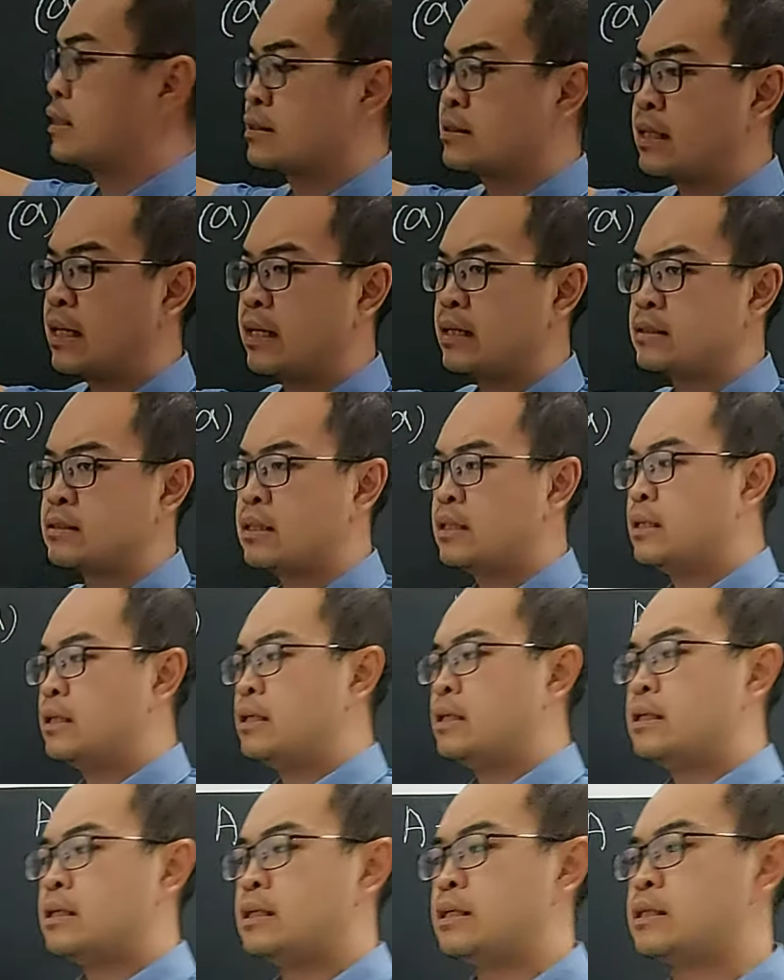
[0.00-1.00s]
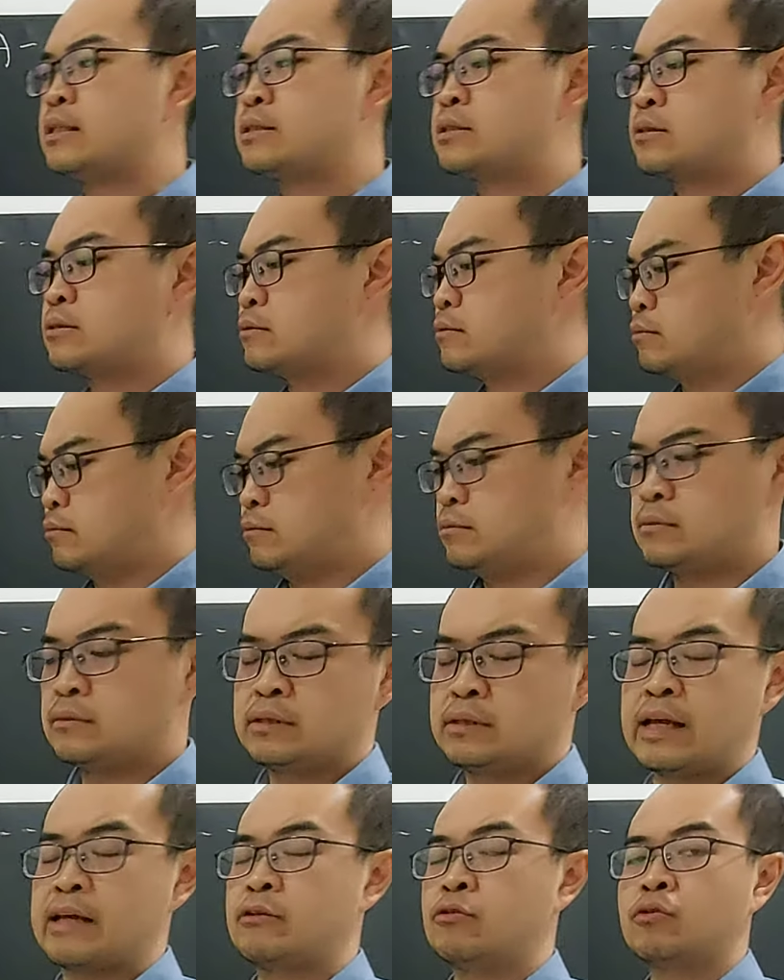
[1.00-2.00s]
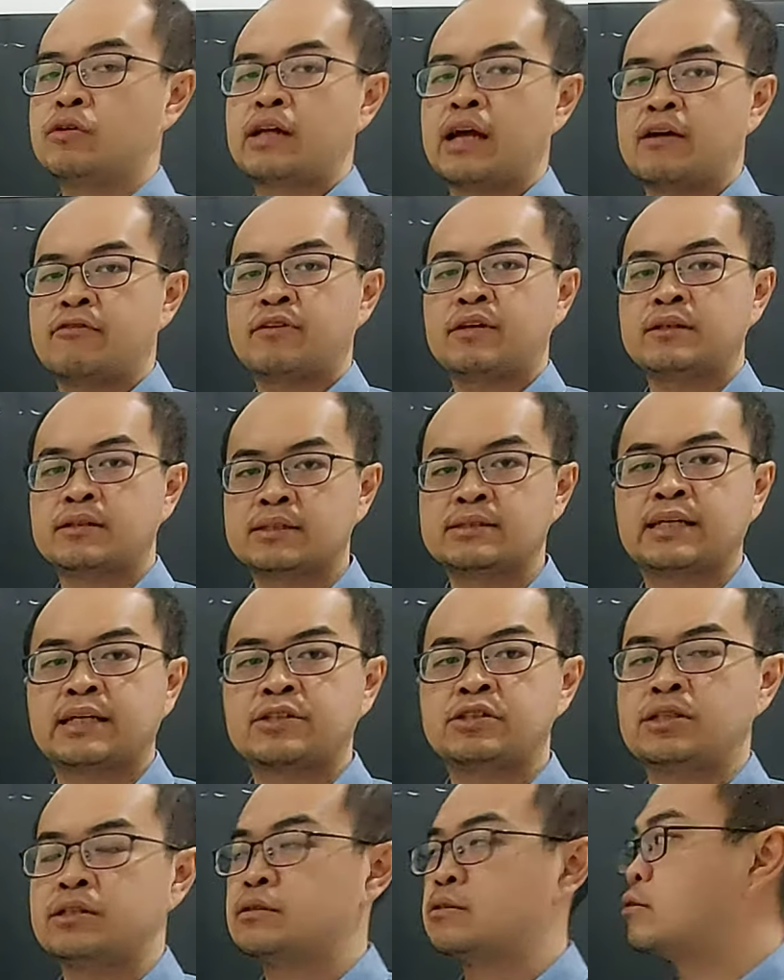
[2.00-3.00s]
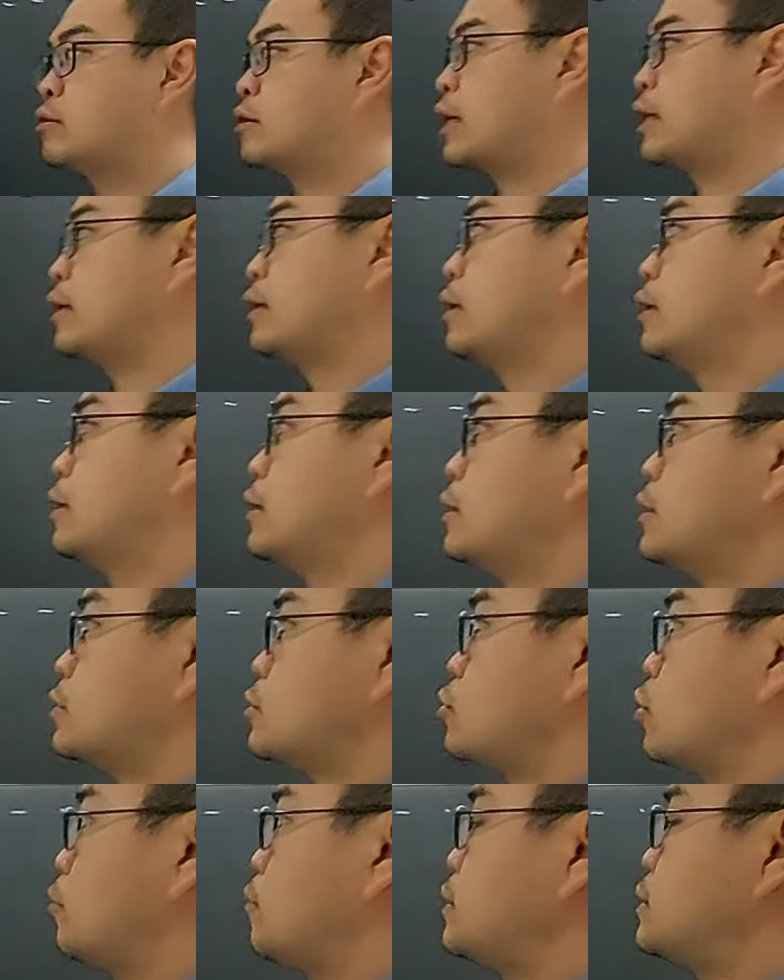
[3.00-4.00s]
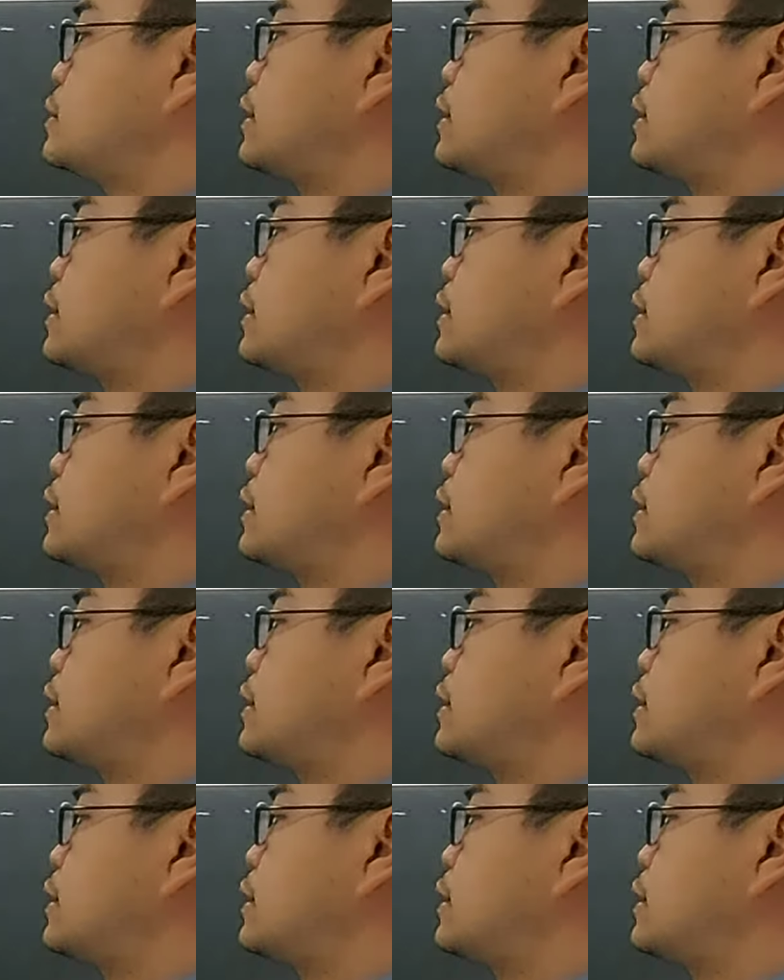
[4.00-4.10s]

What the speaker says: science, they don't have intersection, right? So it means